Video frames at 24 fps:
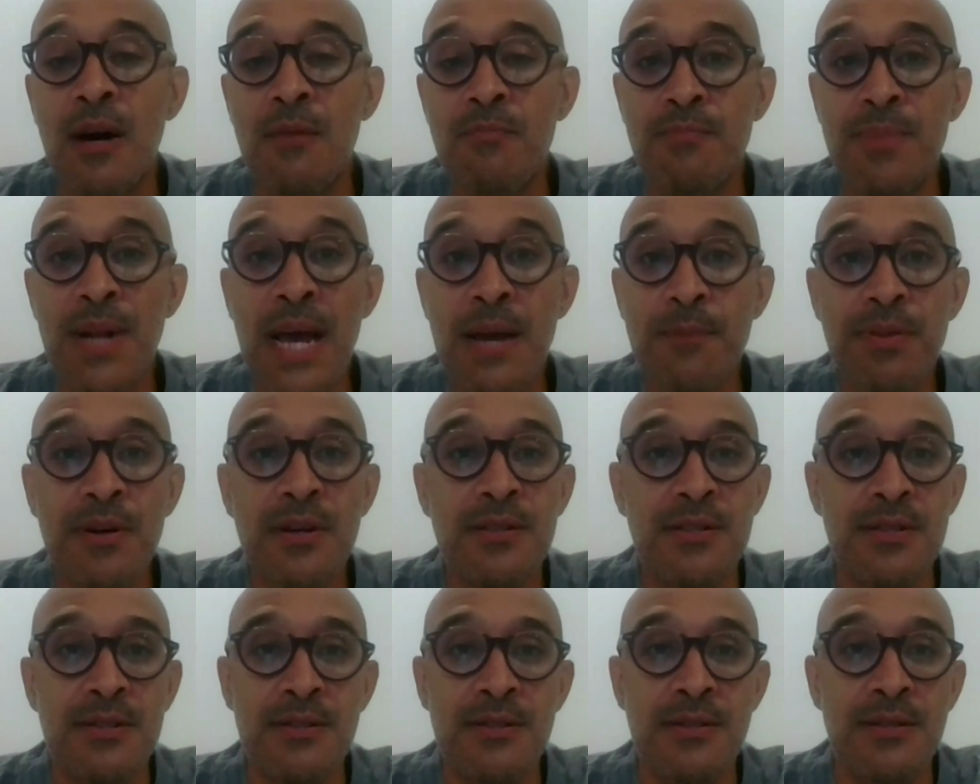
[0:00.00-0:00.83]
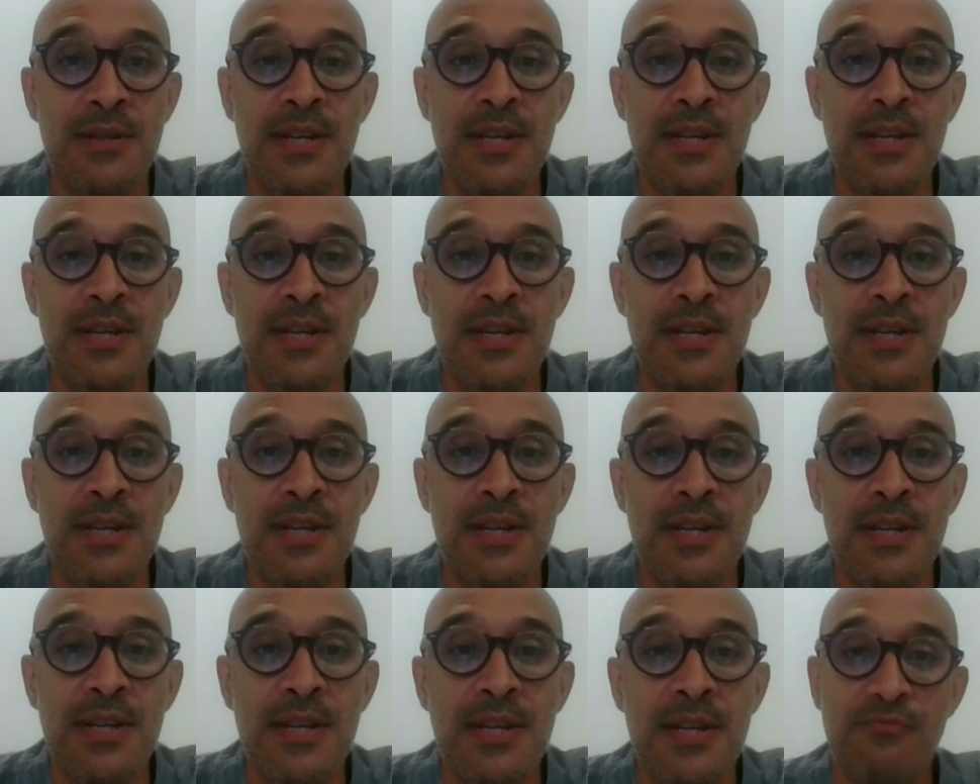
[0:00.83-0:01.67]
black person is
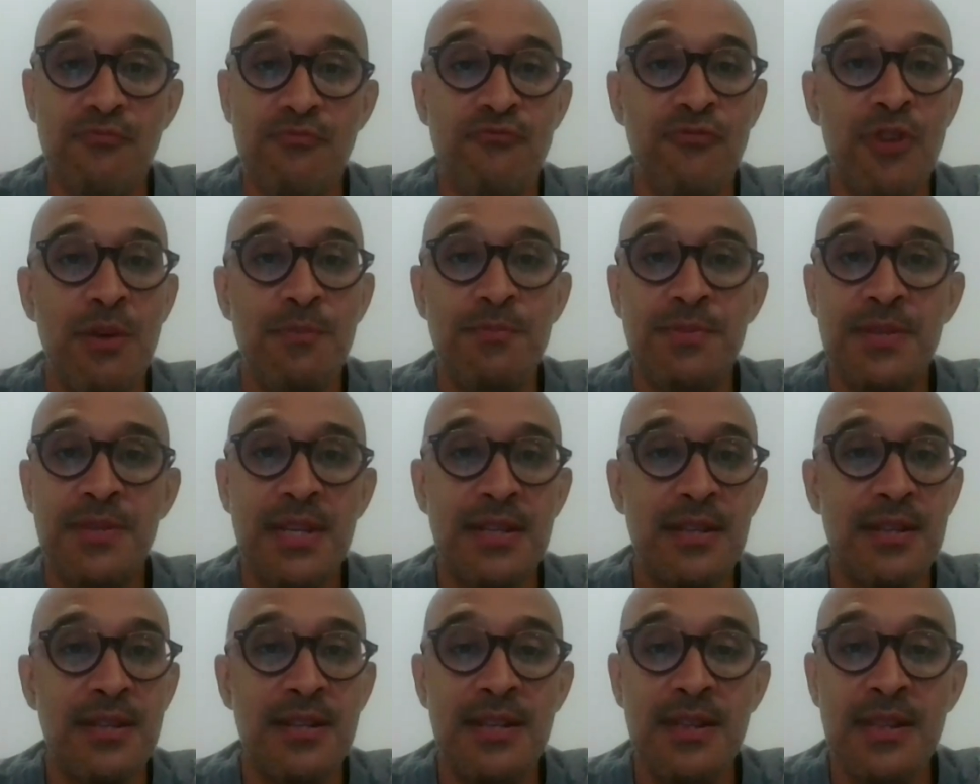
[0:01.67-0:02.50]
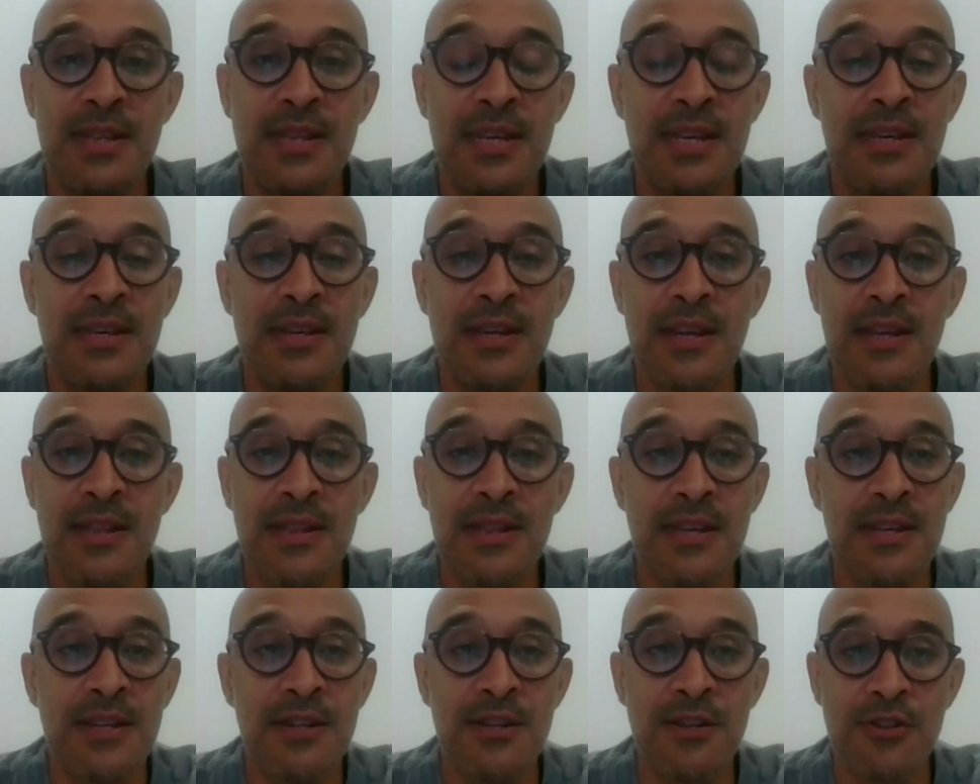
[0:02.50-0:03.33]
not represented in
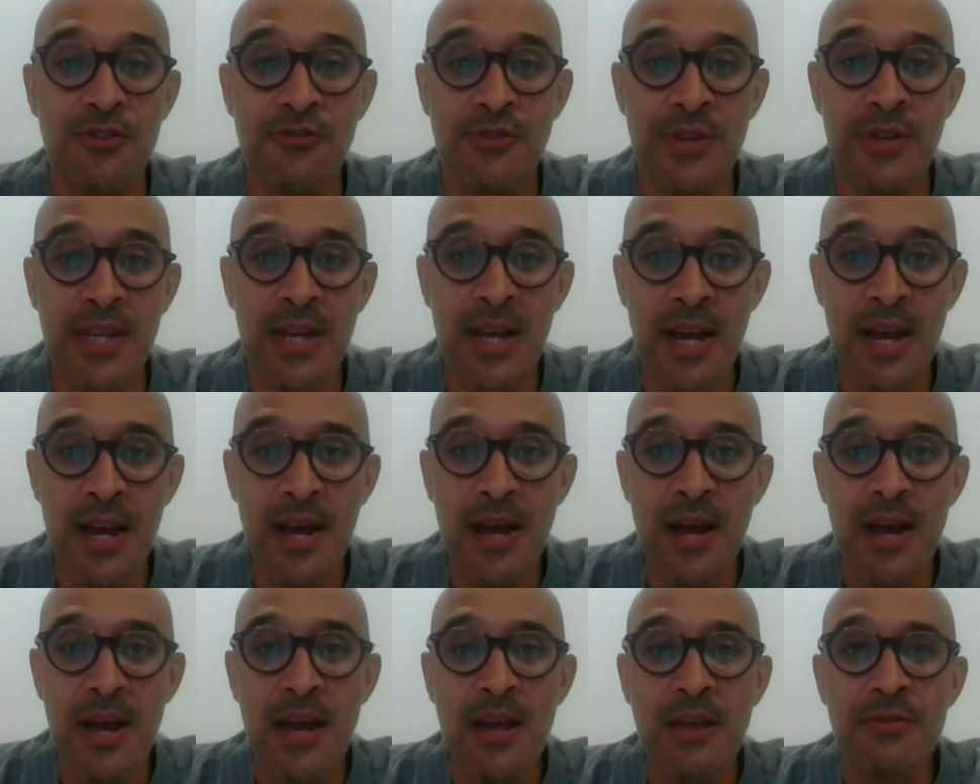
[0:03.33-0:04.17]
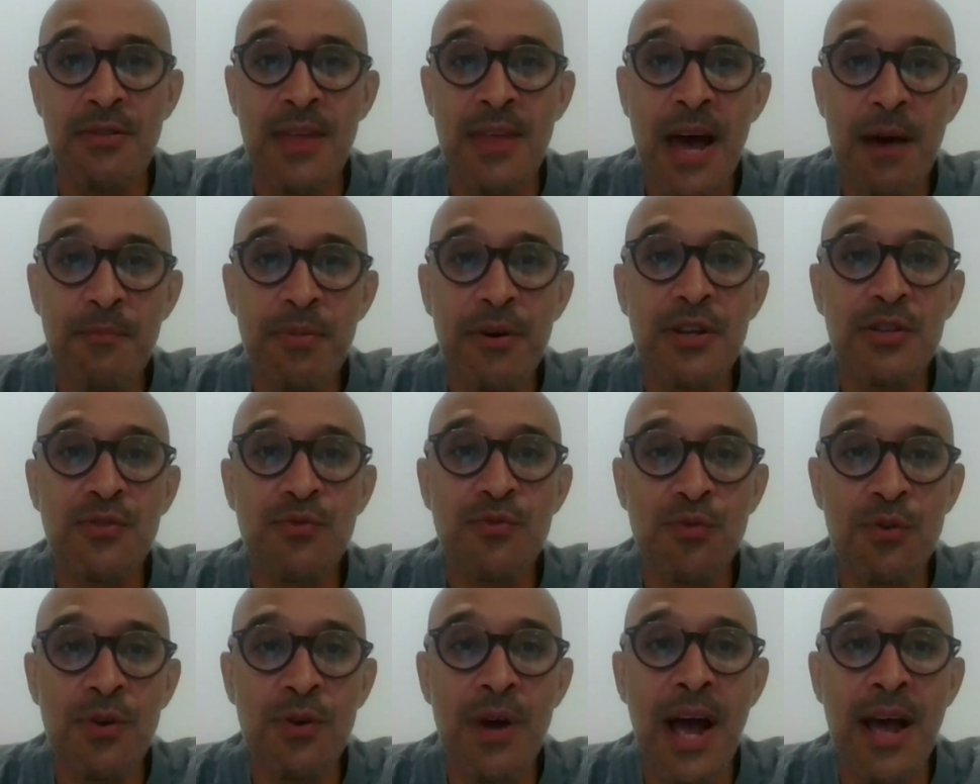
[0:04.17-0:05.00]
the industry. That
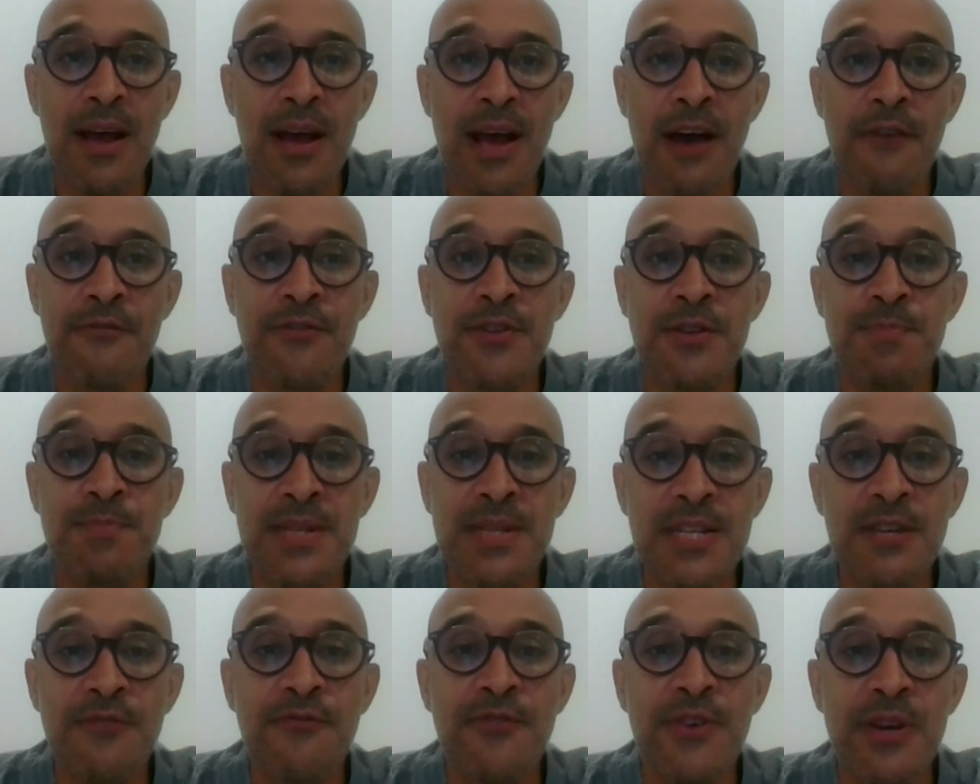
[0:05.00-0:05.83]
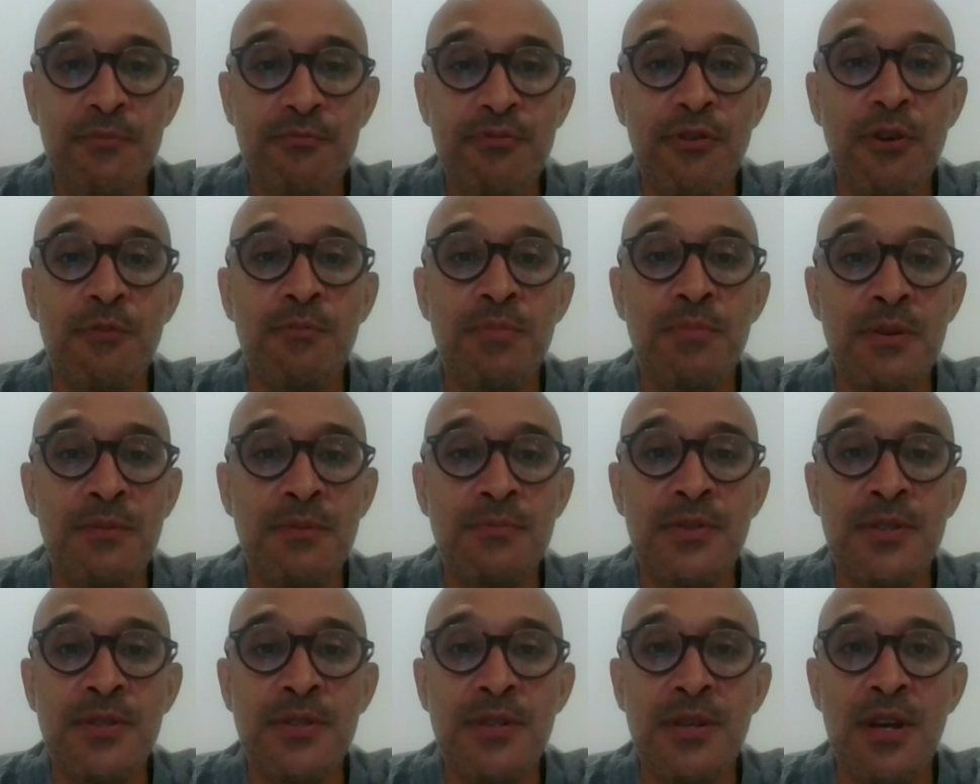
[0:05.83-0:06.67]
person will have specific
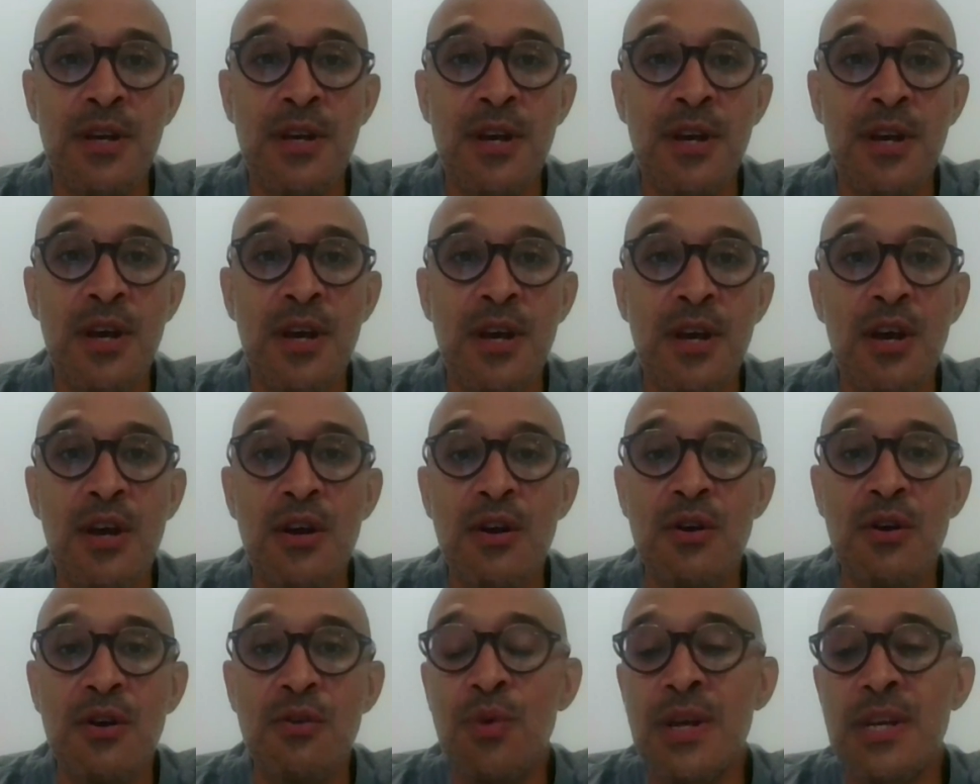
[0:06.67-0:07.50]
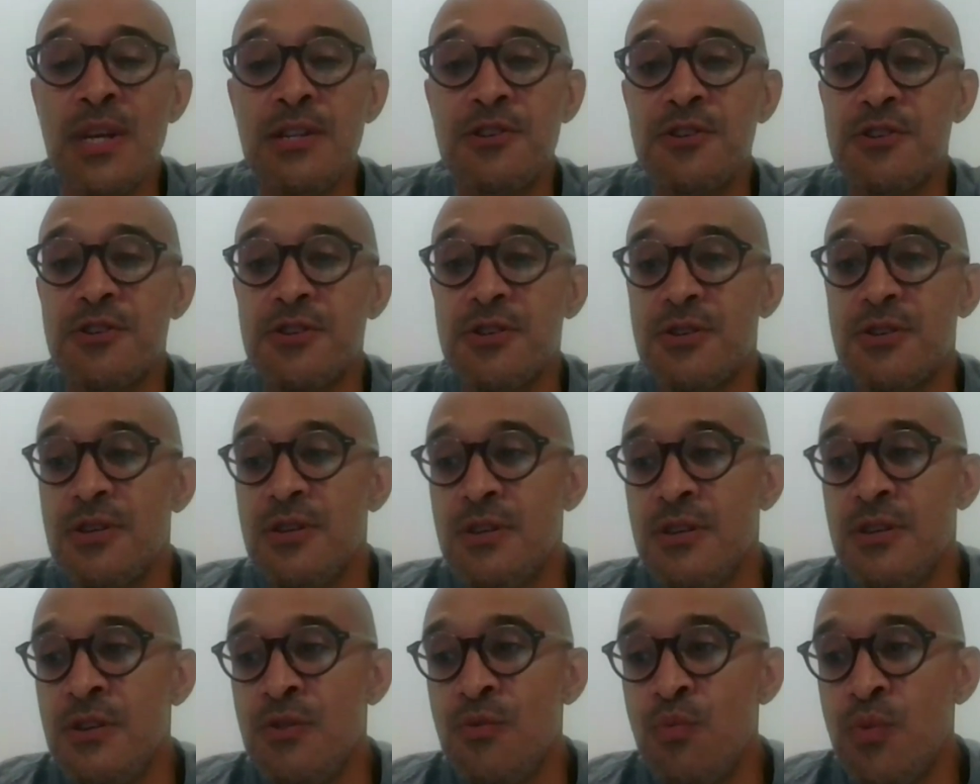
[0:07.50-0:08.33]
problems which you
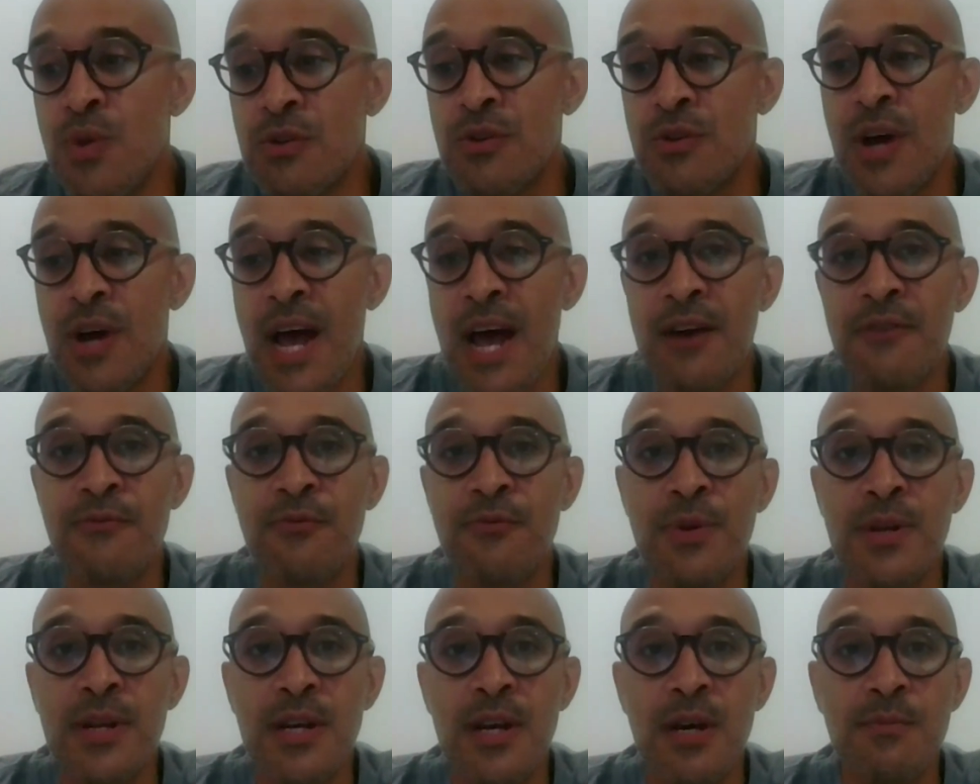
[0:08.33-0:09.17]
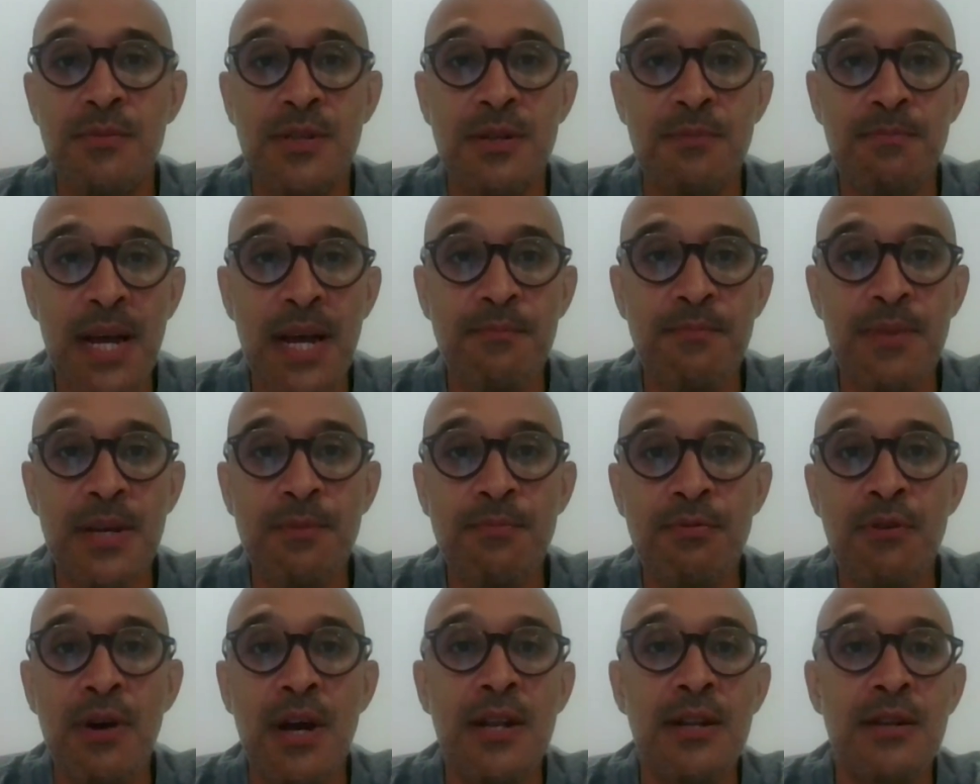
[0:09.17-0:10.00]
will not have when it comes to black
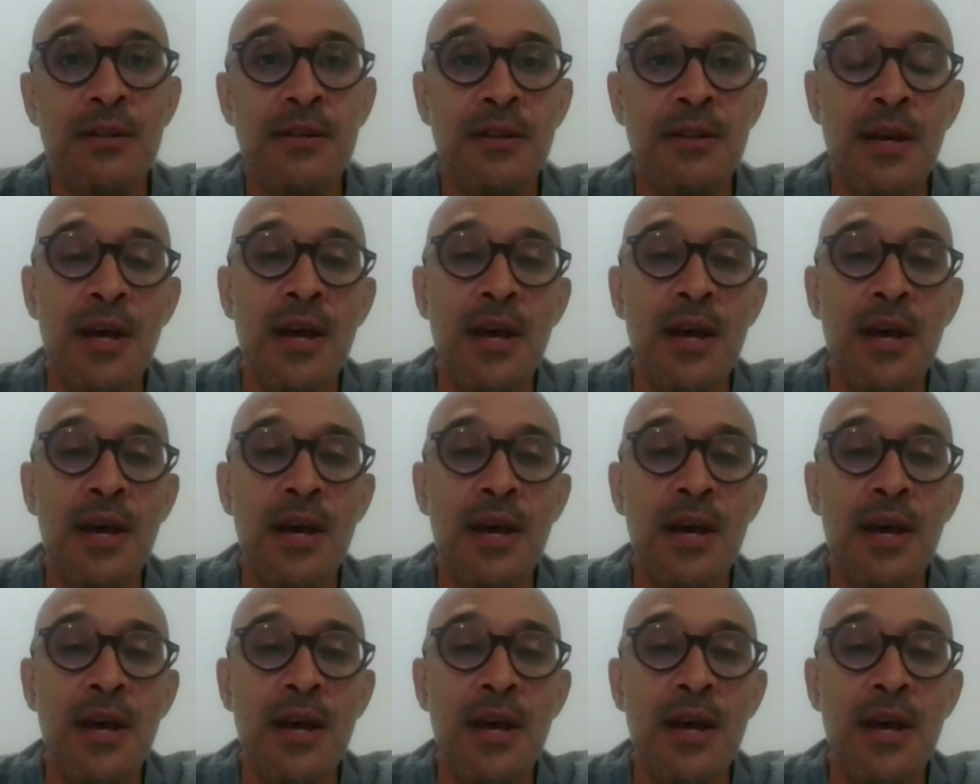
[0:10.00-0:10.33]
people, and